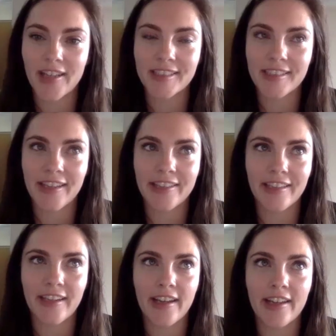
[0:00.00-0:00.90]
and it's
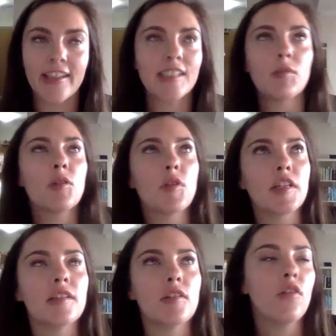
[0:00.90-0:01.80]
like, I guess when you're
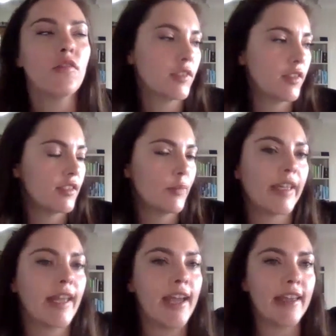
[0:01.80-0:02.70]
working in an office, you can just
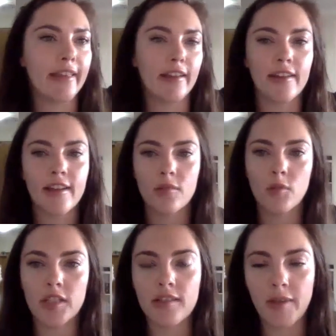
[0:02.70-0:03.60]
be like, hey, like,
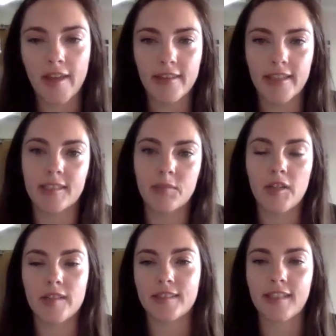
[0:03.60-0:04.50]
what do you think about this?
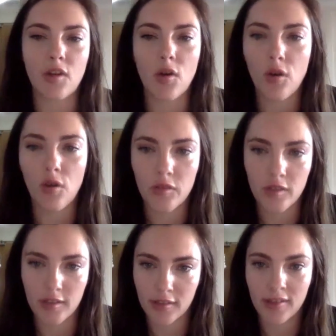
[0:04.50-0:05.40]
Whereas it's like a whole
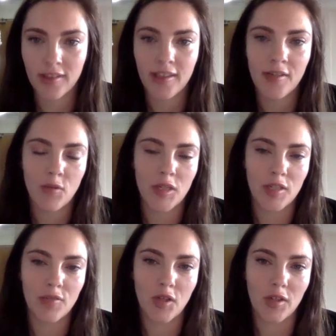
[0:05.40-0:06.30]
thing when
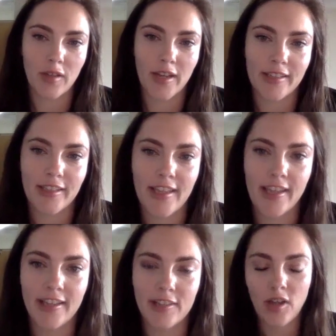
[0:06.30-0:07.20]
you've got to like
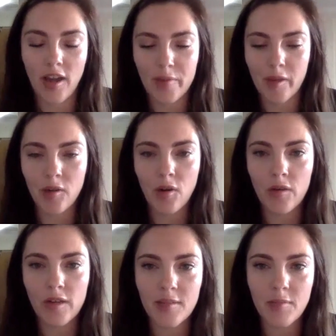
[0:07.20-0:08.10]
type out a
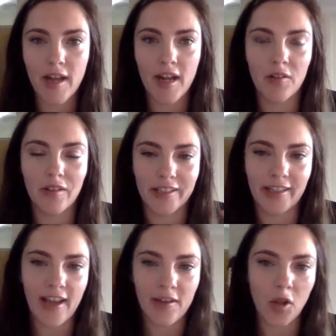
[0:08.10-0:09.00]
whole email, like,
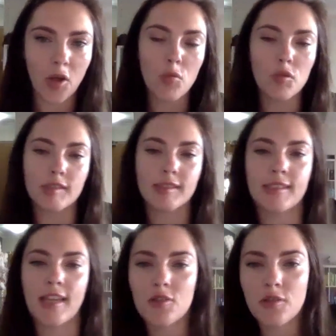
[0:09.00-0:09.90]
oh, we'll just
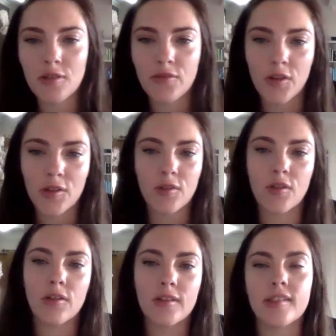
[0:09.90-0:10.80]
schedule in a phone
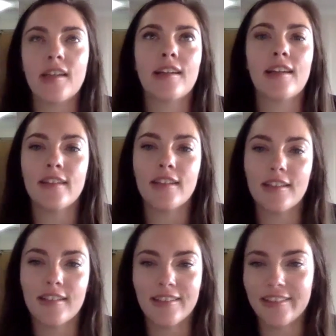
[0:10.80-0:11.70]
call. It's like, and
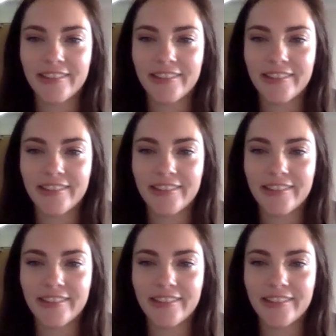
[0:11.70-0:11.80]
then